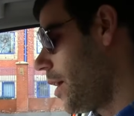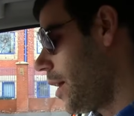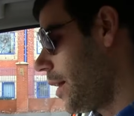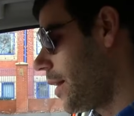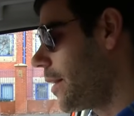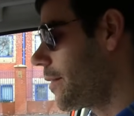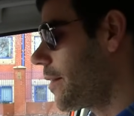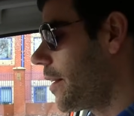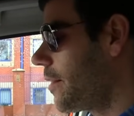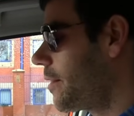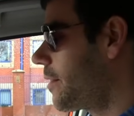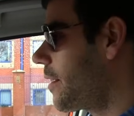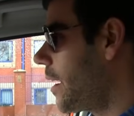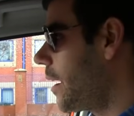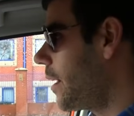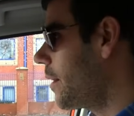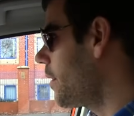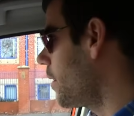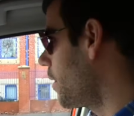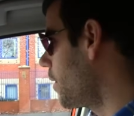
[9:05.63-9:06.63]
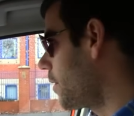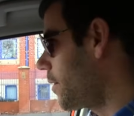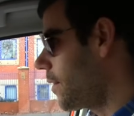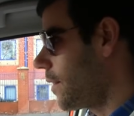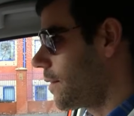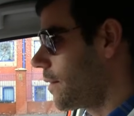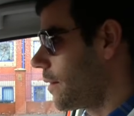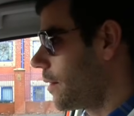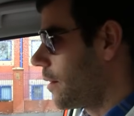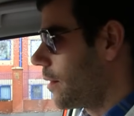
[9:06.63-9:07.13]
And as I said, this
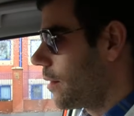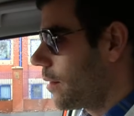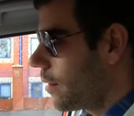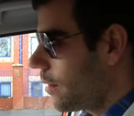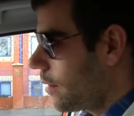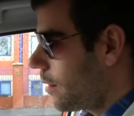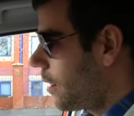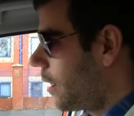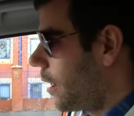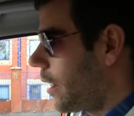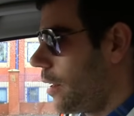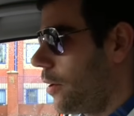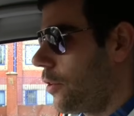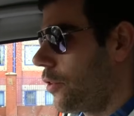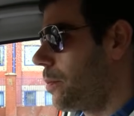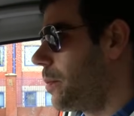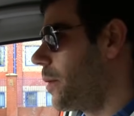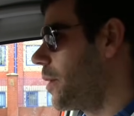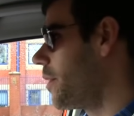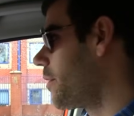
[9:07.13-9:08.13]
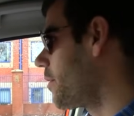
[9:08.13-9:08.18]
isn't a Hillsborough